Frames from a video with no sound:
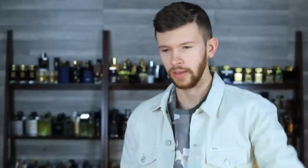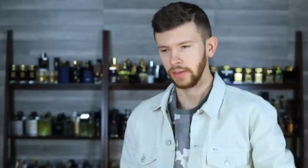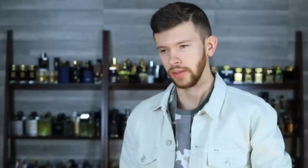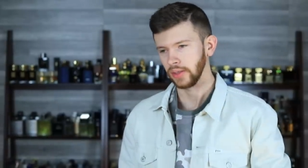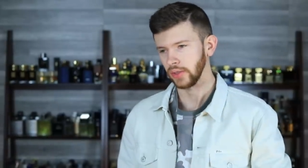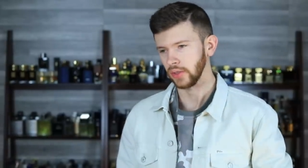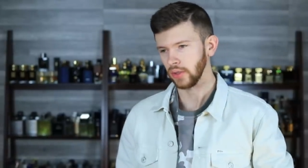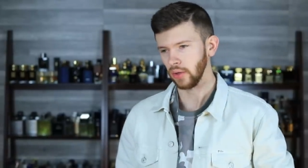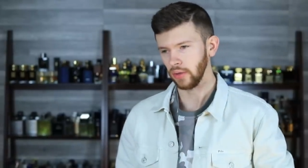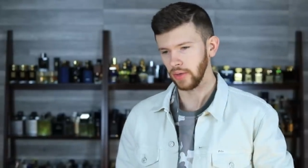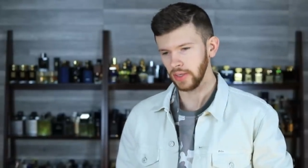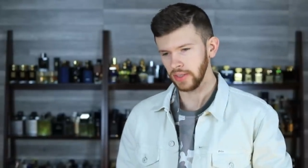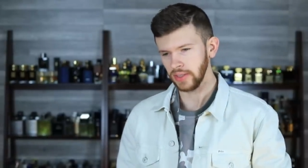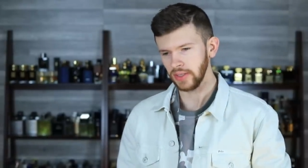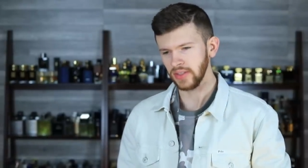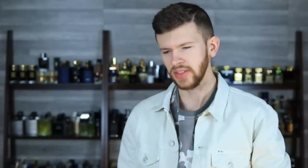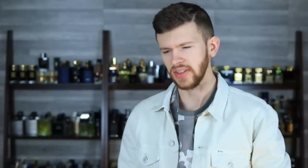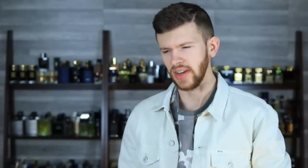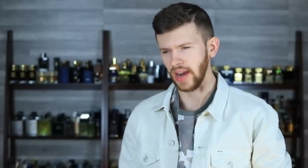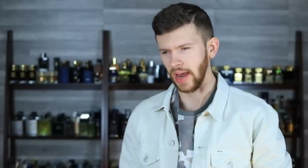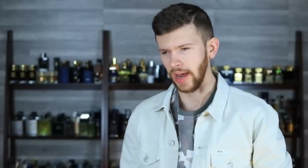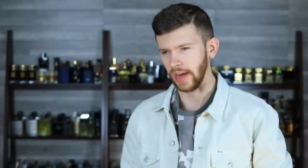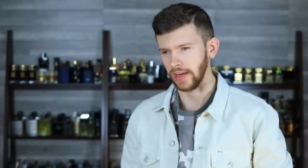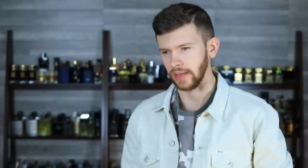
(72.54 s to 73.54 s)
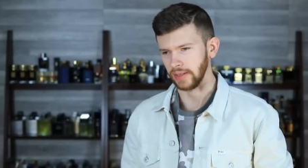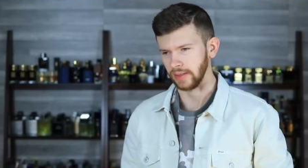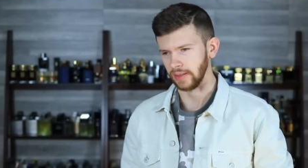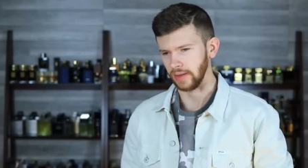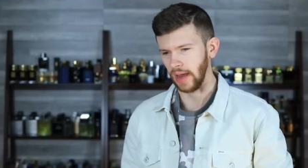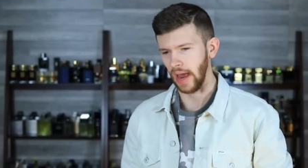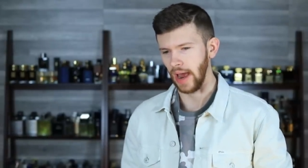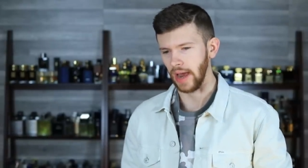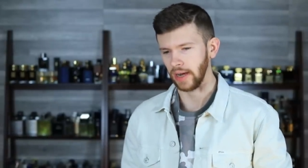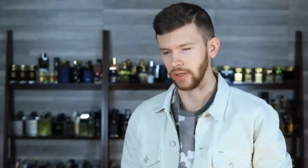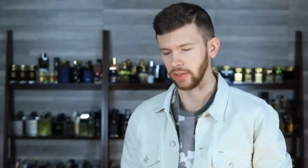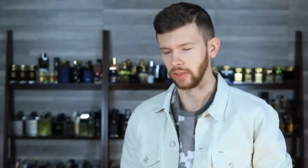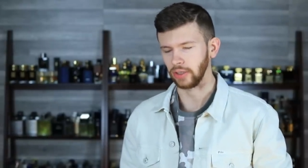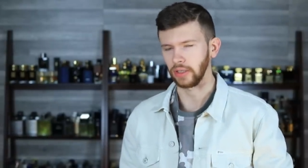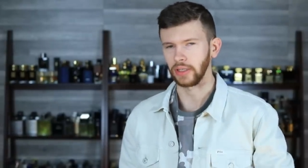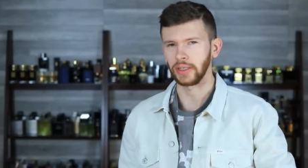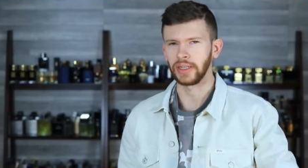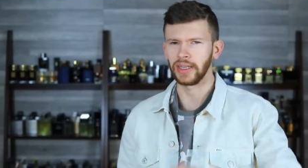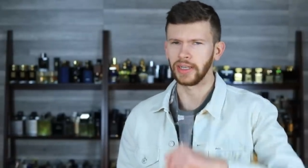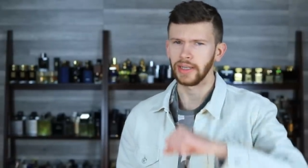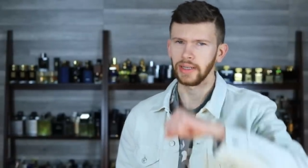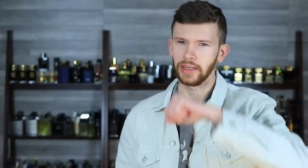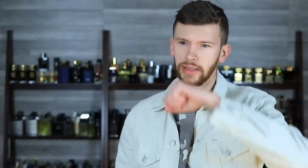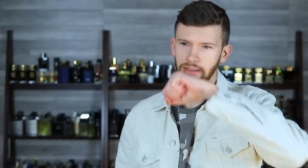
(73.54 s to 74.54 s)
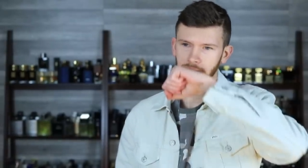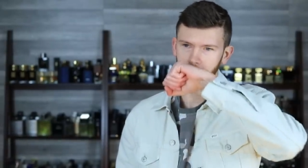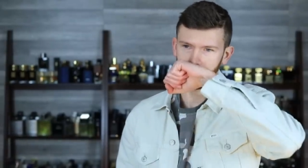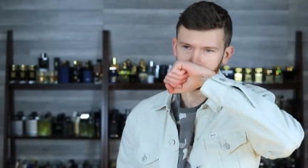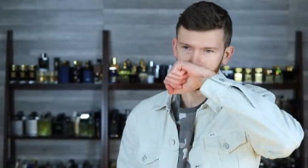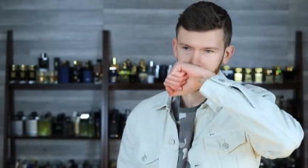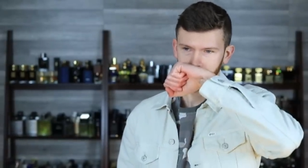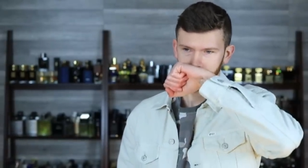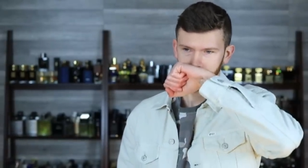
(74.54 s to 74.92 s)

So this is nice, actually, it is.